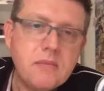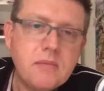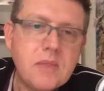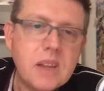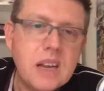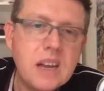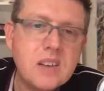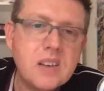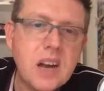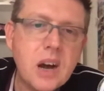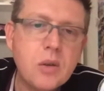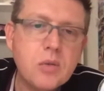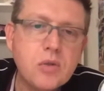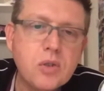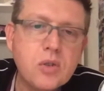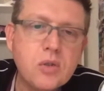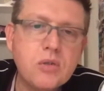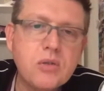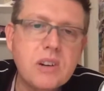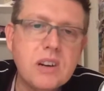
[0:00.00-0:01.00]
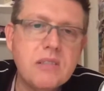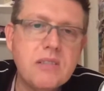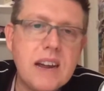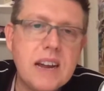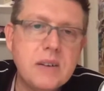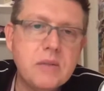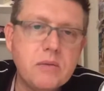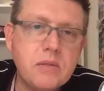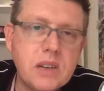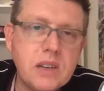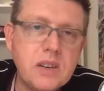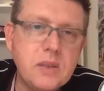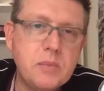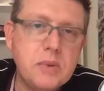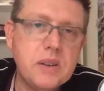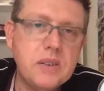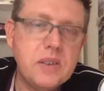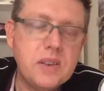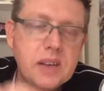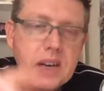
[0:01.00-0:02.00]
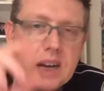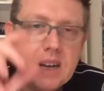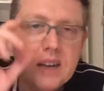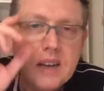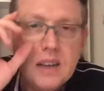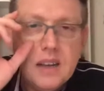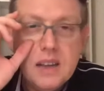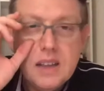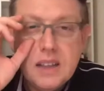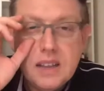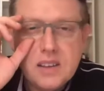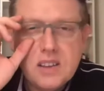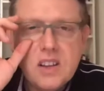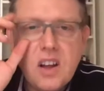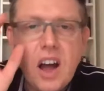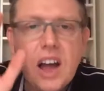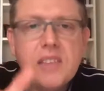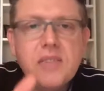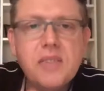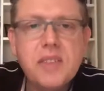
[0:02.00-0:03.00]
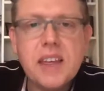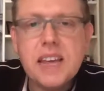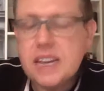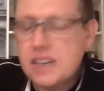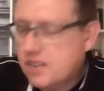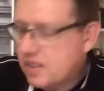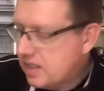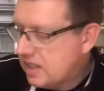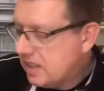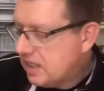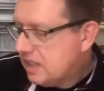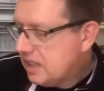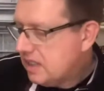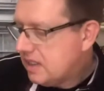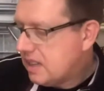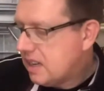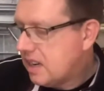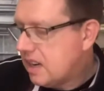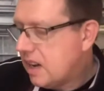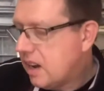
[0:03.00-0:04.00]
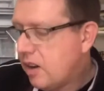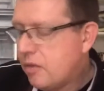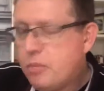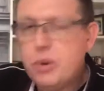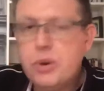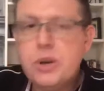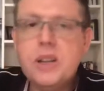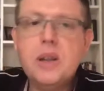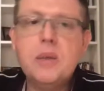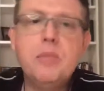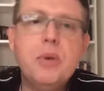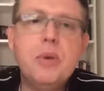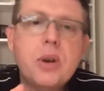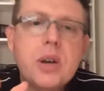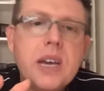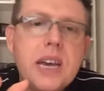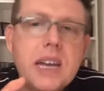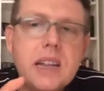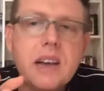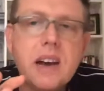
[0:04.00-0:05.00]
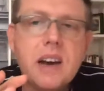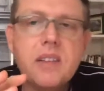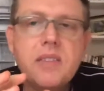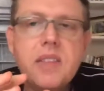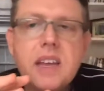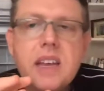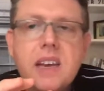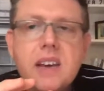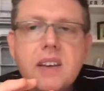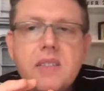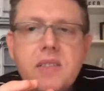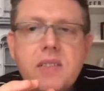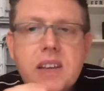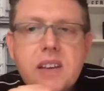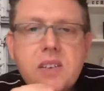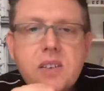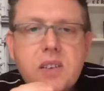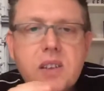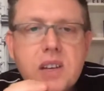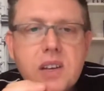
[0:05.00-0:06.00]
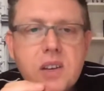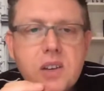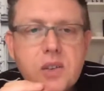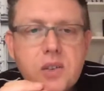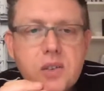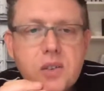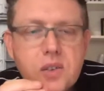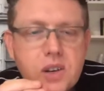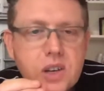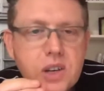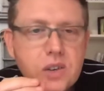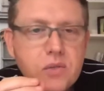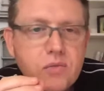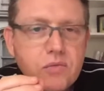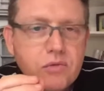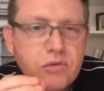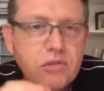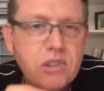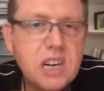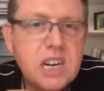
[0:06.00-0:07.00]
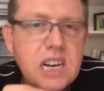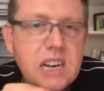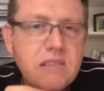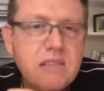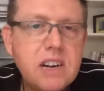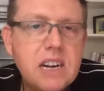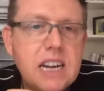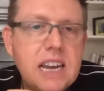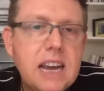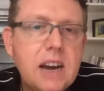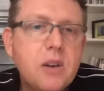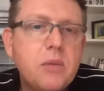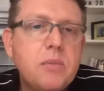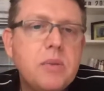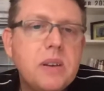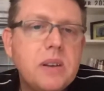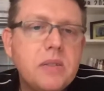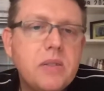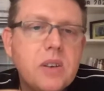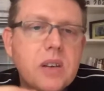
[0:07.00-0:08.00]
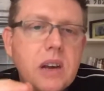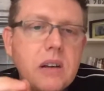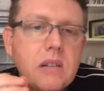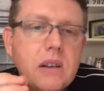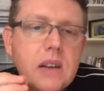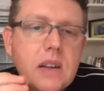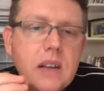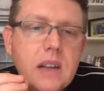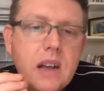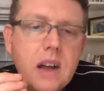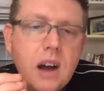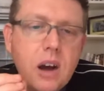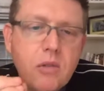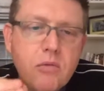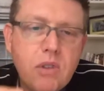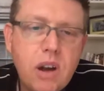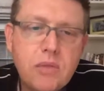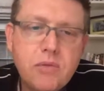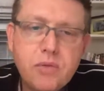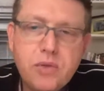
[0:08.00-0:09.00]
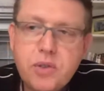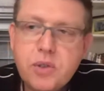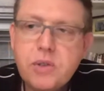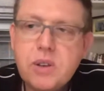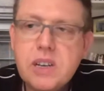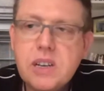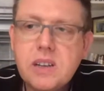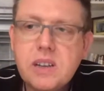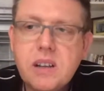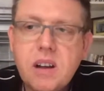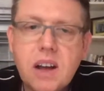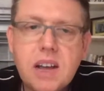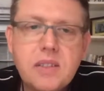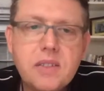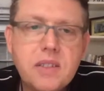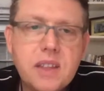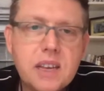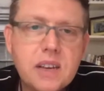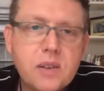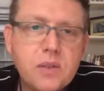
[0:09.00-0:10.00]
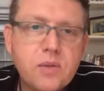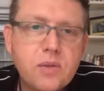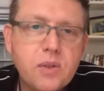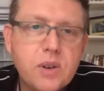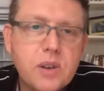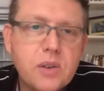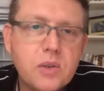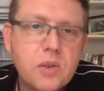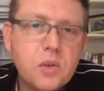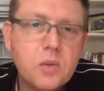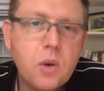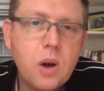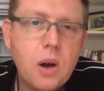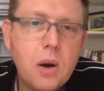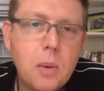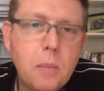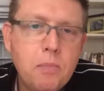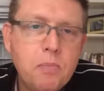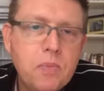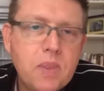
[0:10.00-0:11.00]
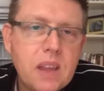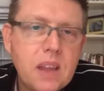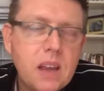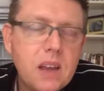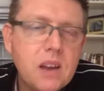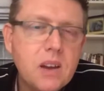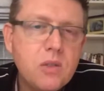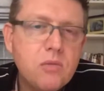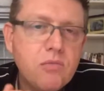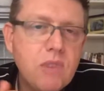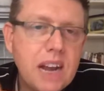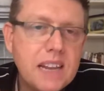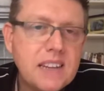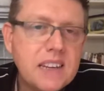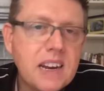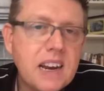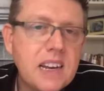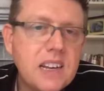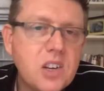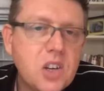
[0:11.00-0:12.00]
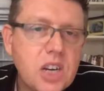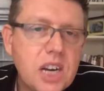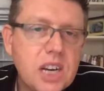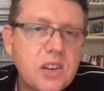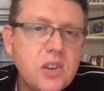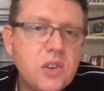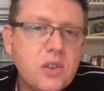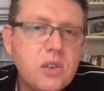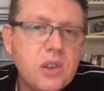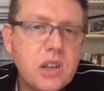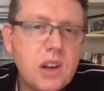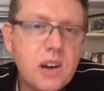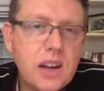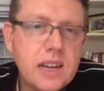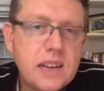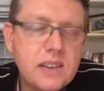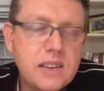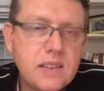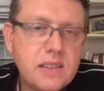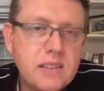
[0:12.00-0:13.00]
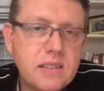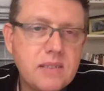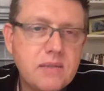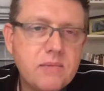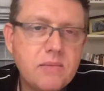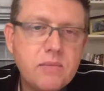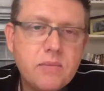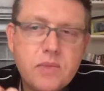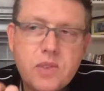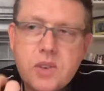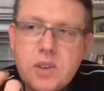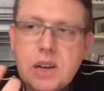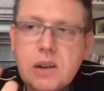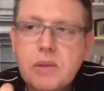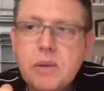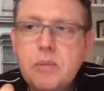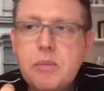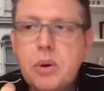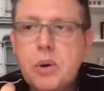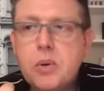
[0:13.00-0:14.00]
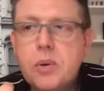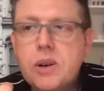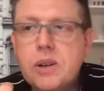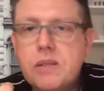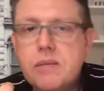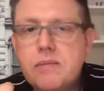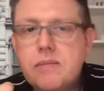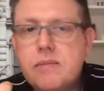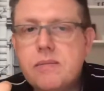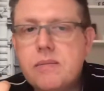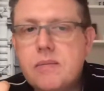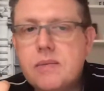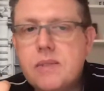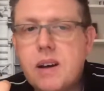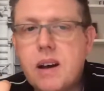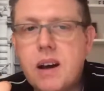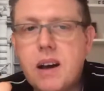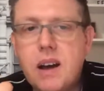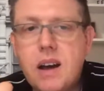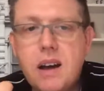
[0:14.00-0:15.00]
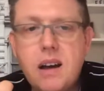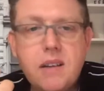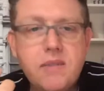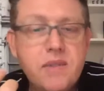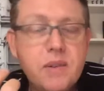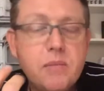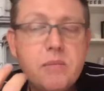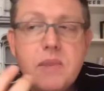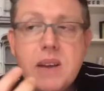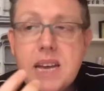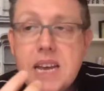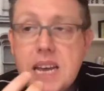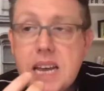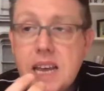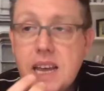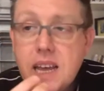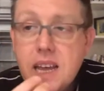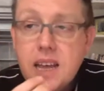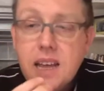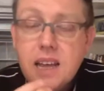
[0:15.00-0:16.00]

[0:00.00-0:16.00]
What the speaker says: there's a whole story around all this, but there's 9 things that I've put in the book here that I think are things that can really, really help you. So I'll run through these 9 things for you as well. Radically change your diet. So important. For me,